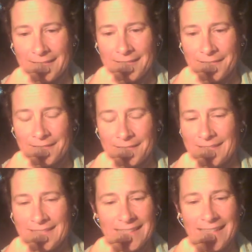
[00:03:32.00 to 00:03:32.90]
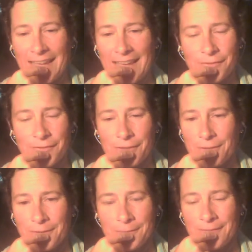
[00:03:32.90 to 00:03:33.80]
So did that
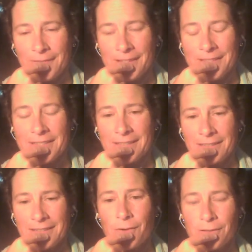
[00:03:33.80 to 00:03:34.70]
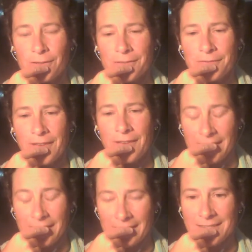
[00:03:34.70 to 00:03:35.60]
for a total of
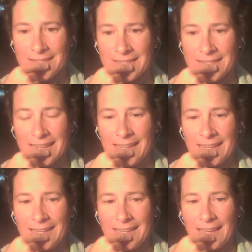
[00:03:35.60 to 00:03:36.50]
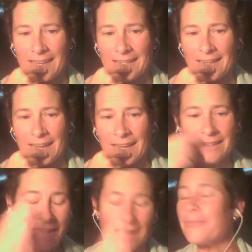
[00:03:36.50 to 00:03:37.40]
8 years. And I
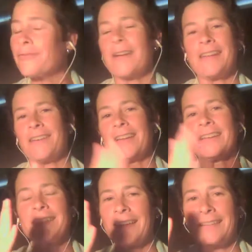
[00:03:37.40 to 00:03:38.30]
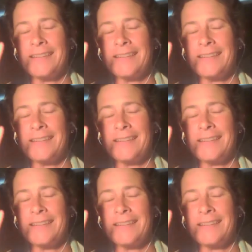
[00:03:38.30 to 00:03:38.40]
love radio. I'm